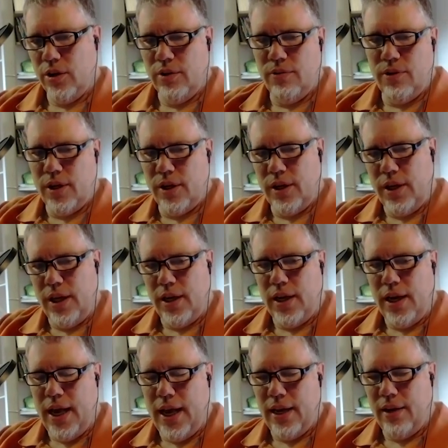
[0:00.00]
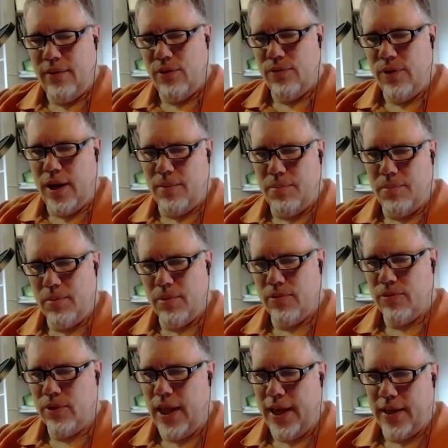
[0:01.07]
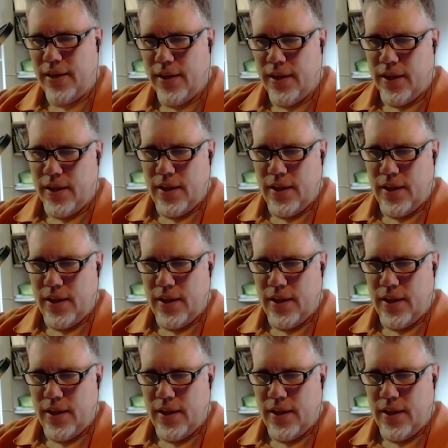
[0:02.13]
or even at night, if you've got a beam of light,